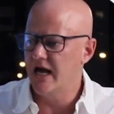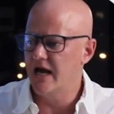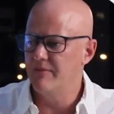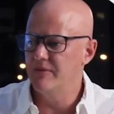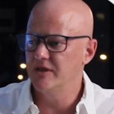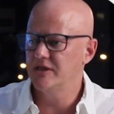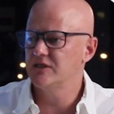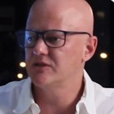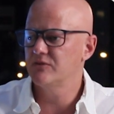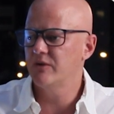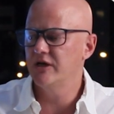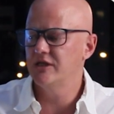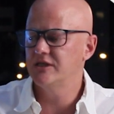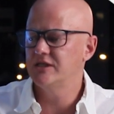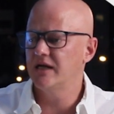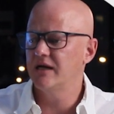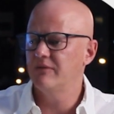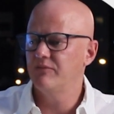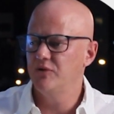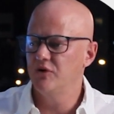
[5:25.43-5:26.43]
This is where you
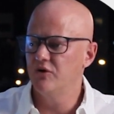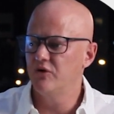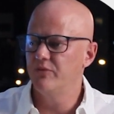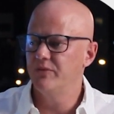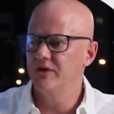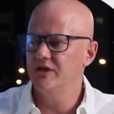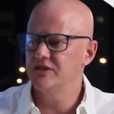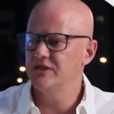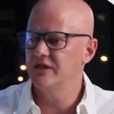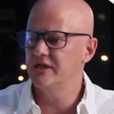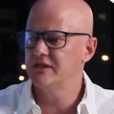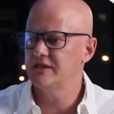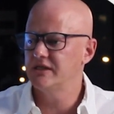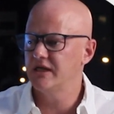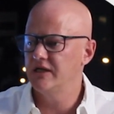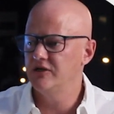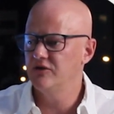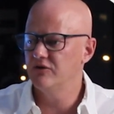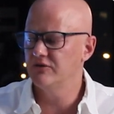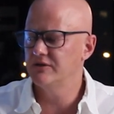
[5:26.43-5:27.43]
set up your business
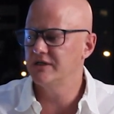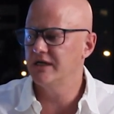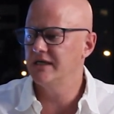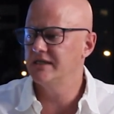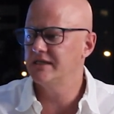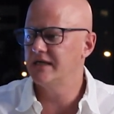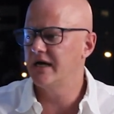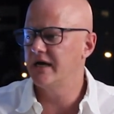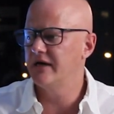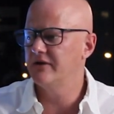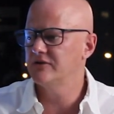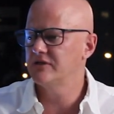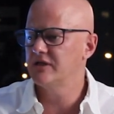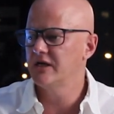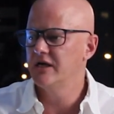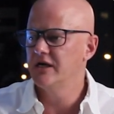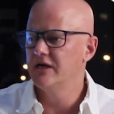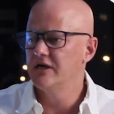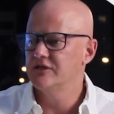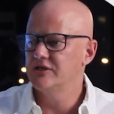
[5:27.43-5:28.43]
and your details.
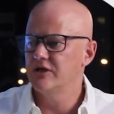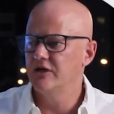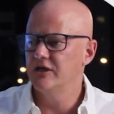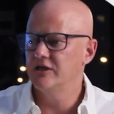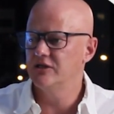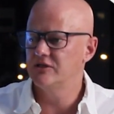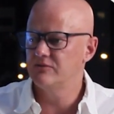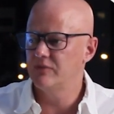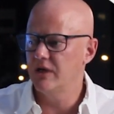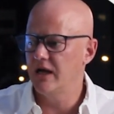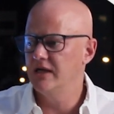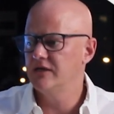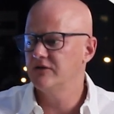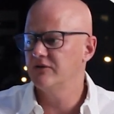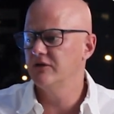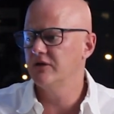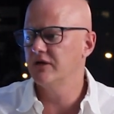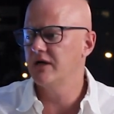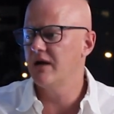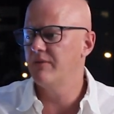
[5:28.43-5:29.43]
So you can enter
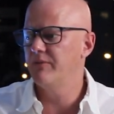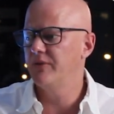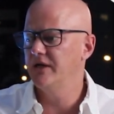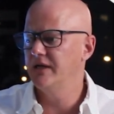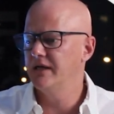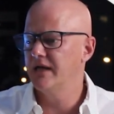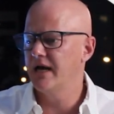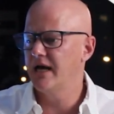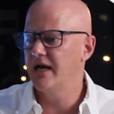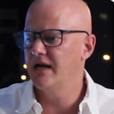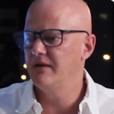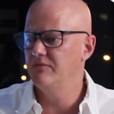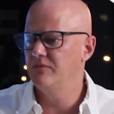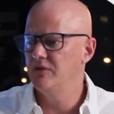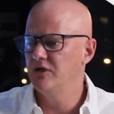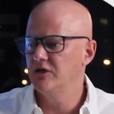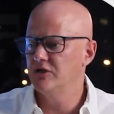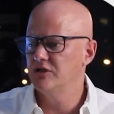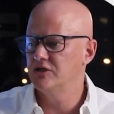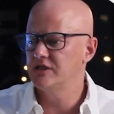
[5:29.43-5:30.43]
in your company name.
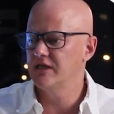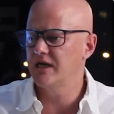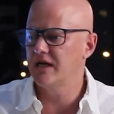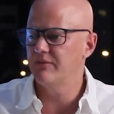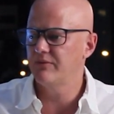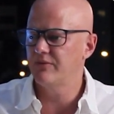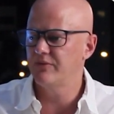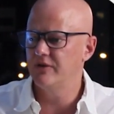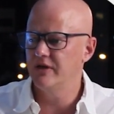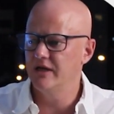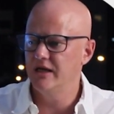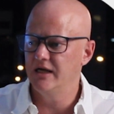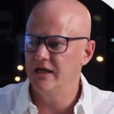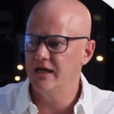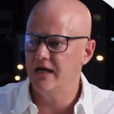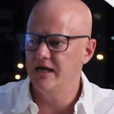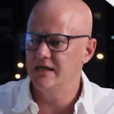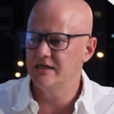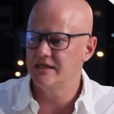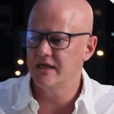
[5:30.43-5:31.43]
You can set up
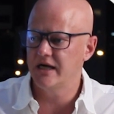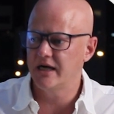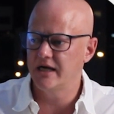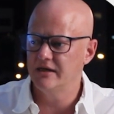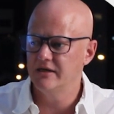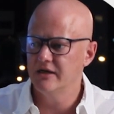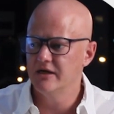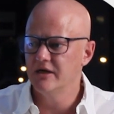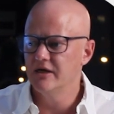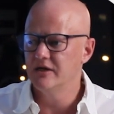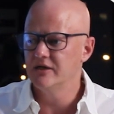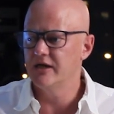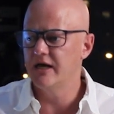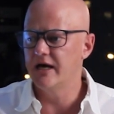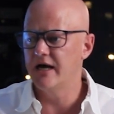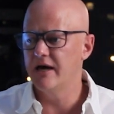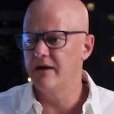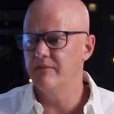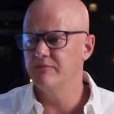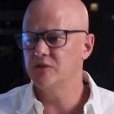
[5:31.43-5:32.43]
the ETA
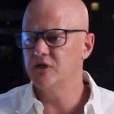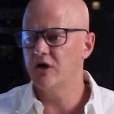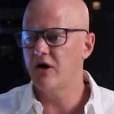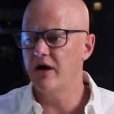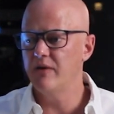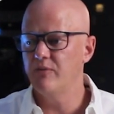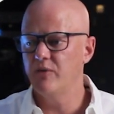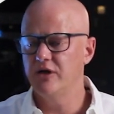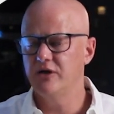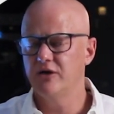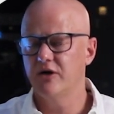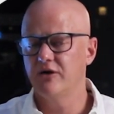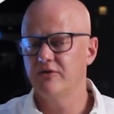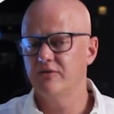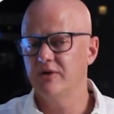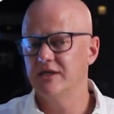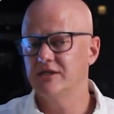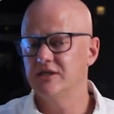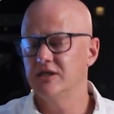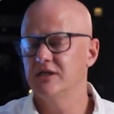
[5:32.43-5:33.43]
time
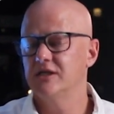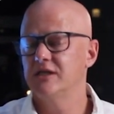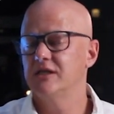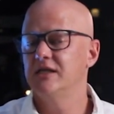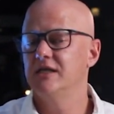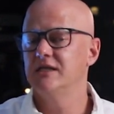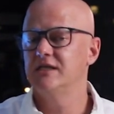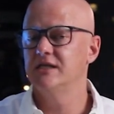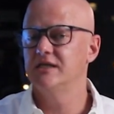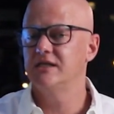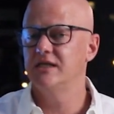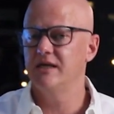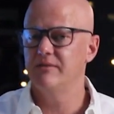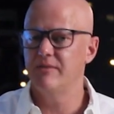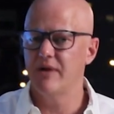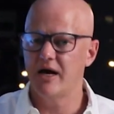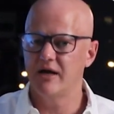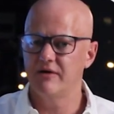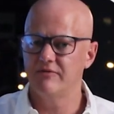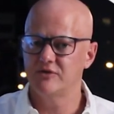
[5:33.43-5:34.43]
window. And so this is the
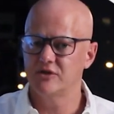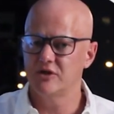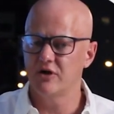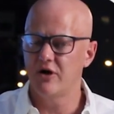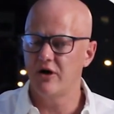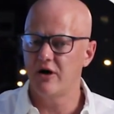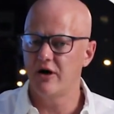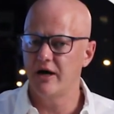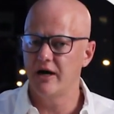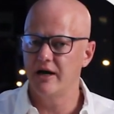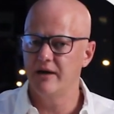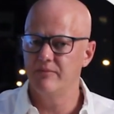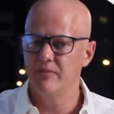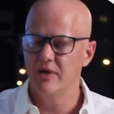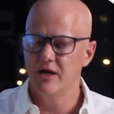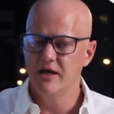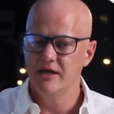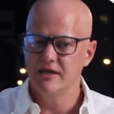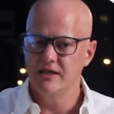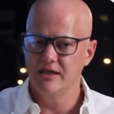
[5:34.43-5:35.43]
amount of time
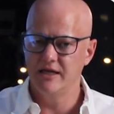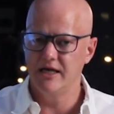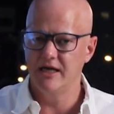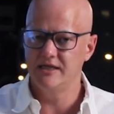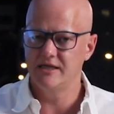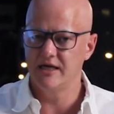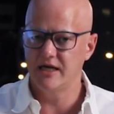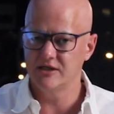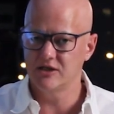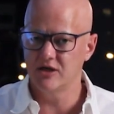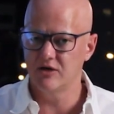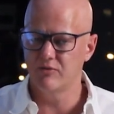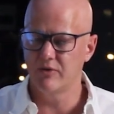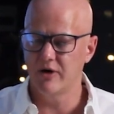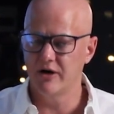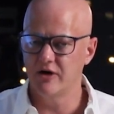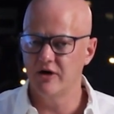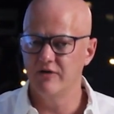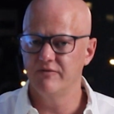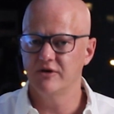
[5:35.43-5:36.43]
that the ETA is going to
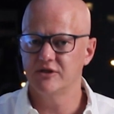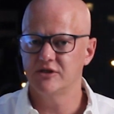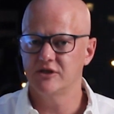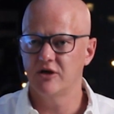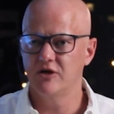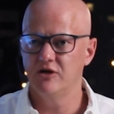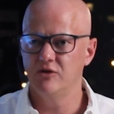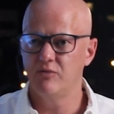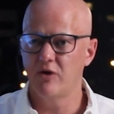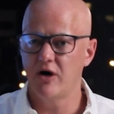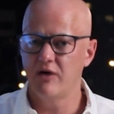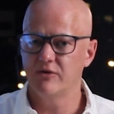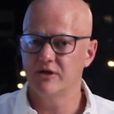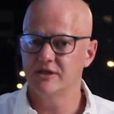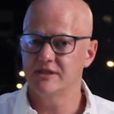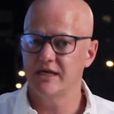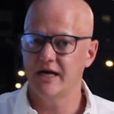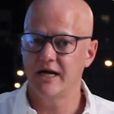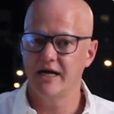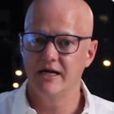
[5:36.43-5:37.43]
run over. So you might want
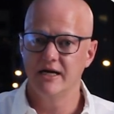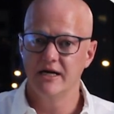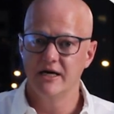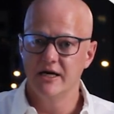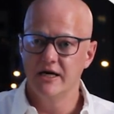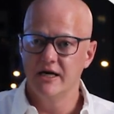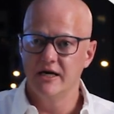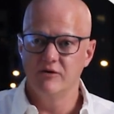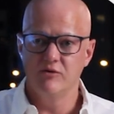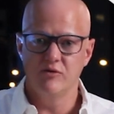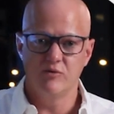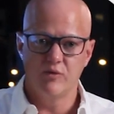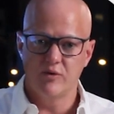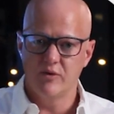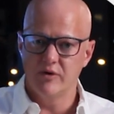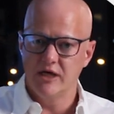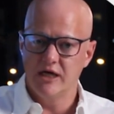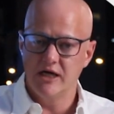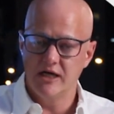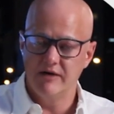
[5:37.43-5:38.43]
to say, we're
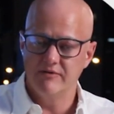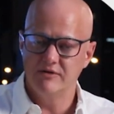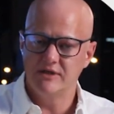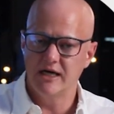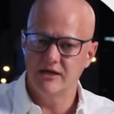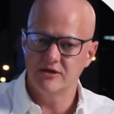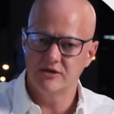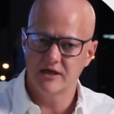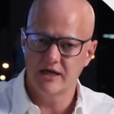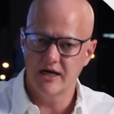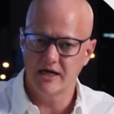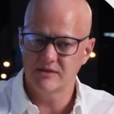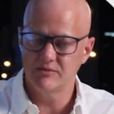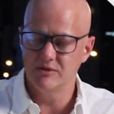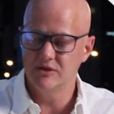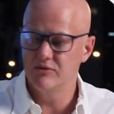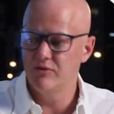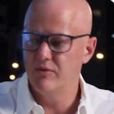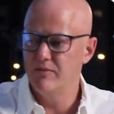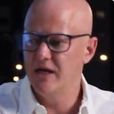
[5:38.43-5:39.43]
going to give it down to the
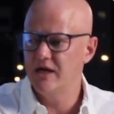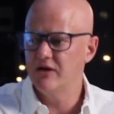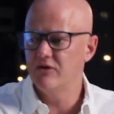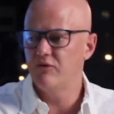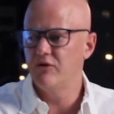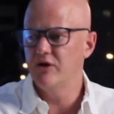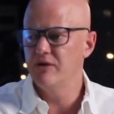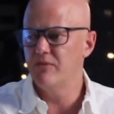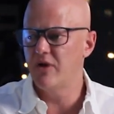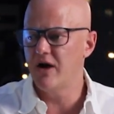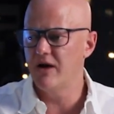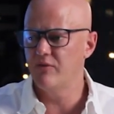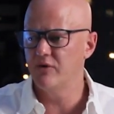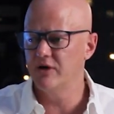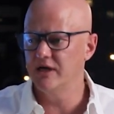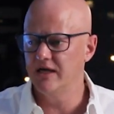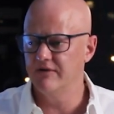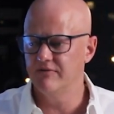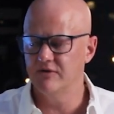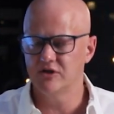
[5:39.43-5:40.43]
customer to a minute, or you might
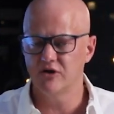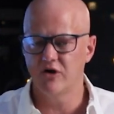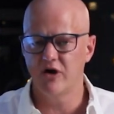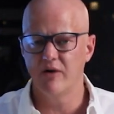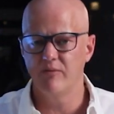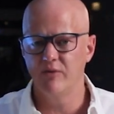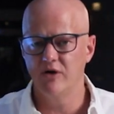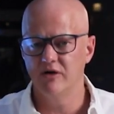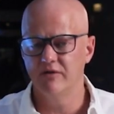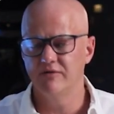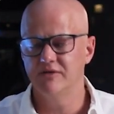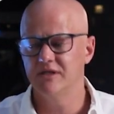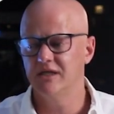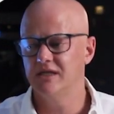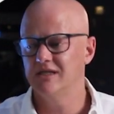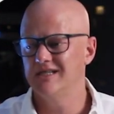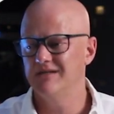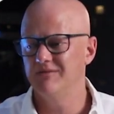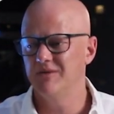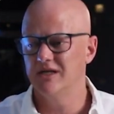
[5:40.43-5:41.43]
want to give a time window of
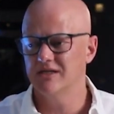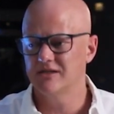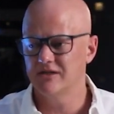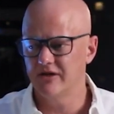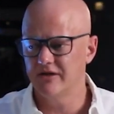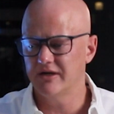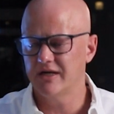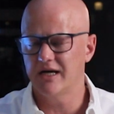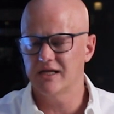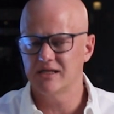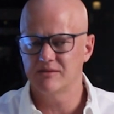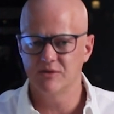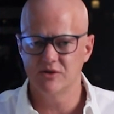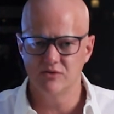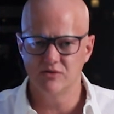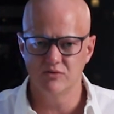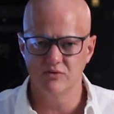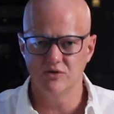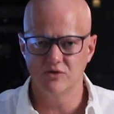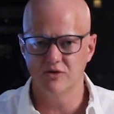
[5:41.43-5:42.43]
60 minutes. A lot of
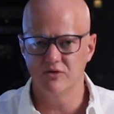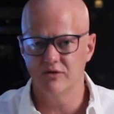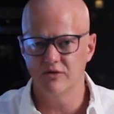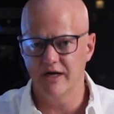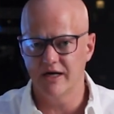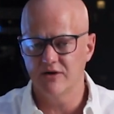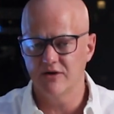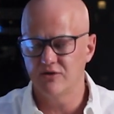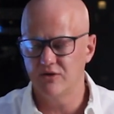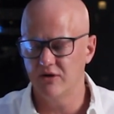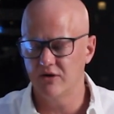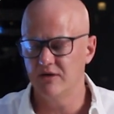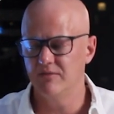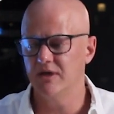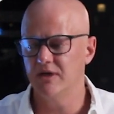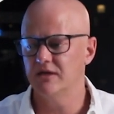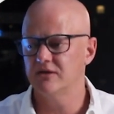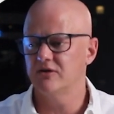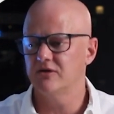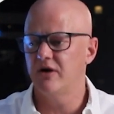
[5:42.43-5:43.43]
customers will do like a
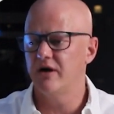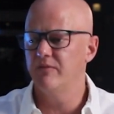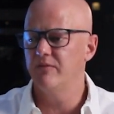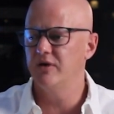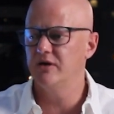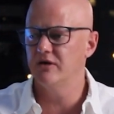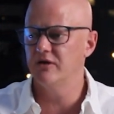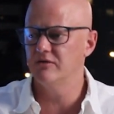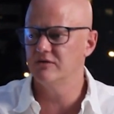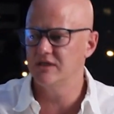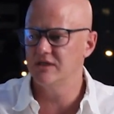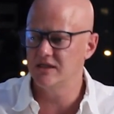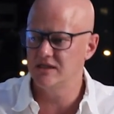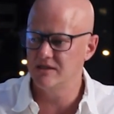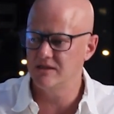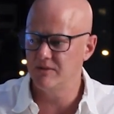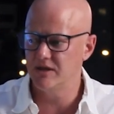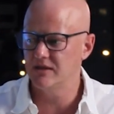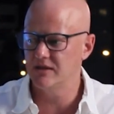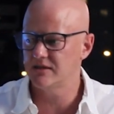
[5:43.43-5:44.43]
30-minute time window,
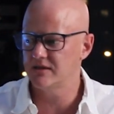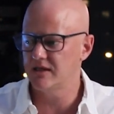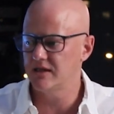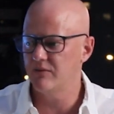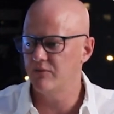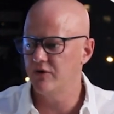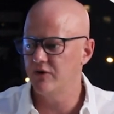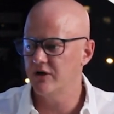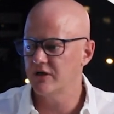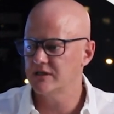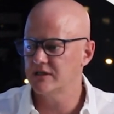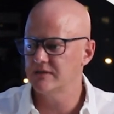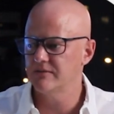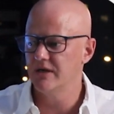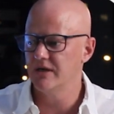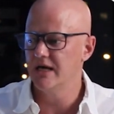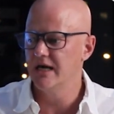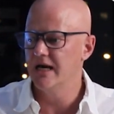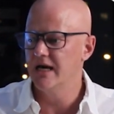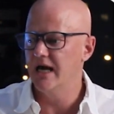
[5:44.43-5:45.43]
60 minutes, that works.
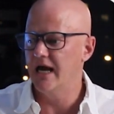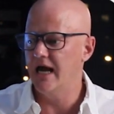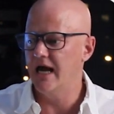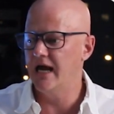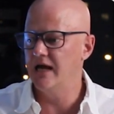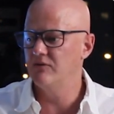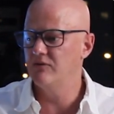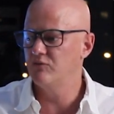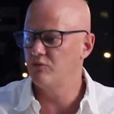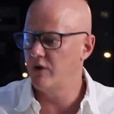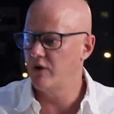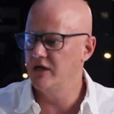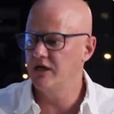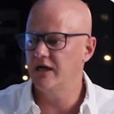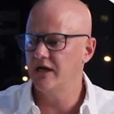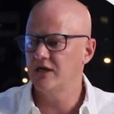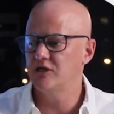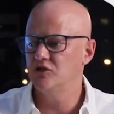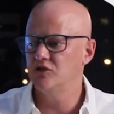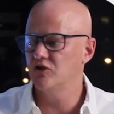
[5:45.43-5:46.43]
And where you
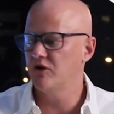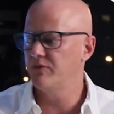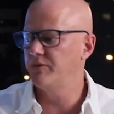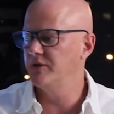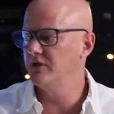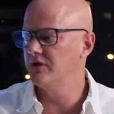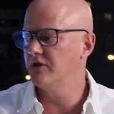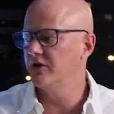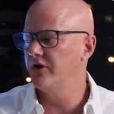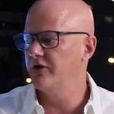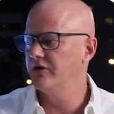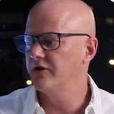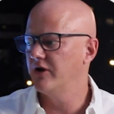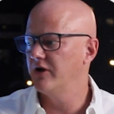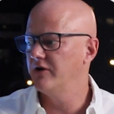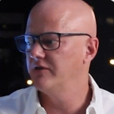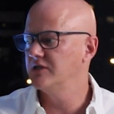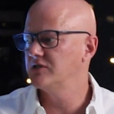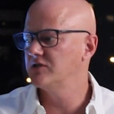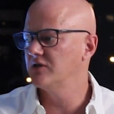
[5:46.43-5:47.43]
can actually drop in your
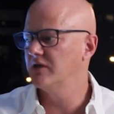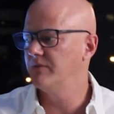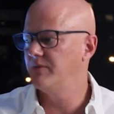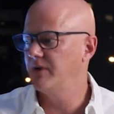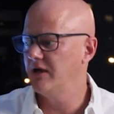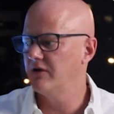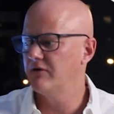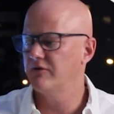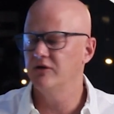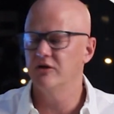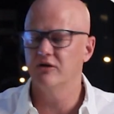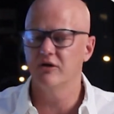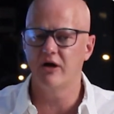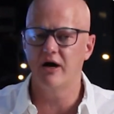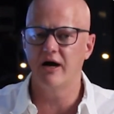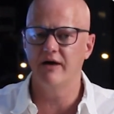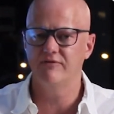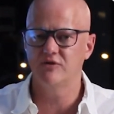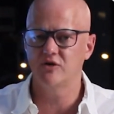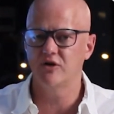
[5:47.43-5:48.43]
logo, this will appear on your
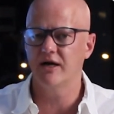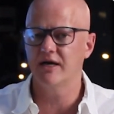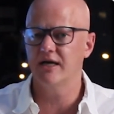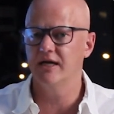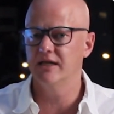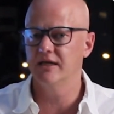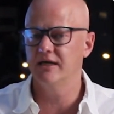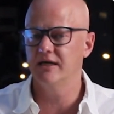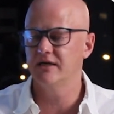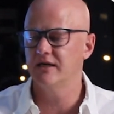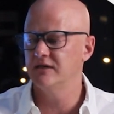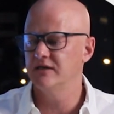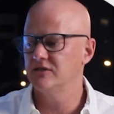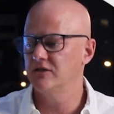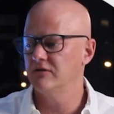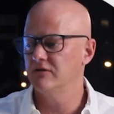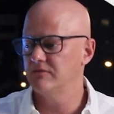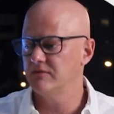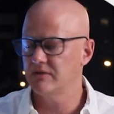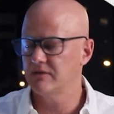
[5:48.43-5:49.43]
live tracking link. And
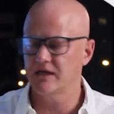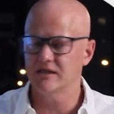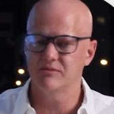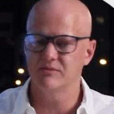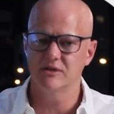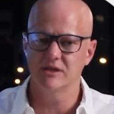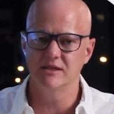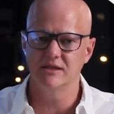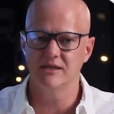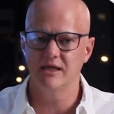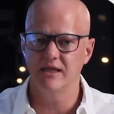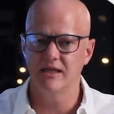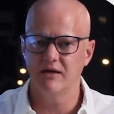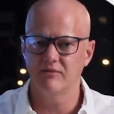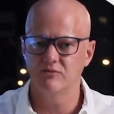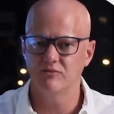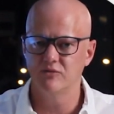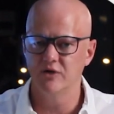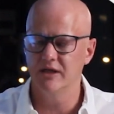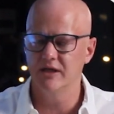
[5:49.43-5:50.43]
so customers can see
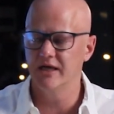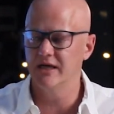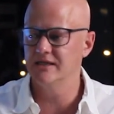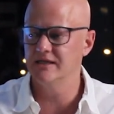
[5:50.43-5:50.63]
that really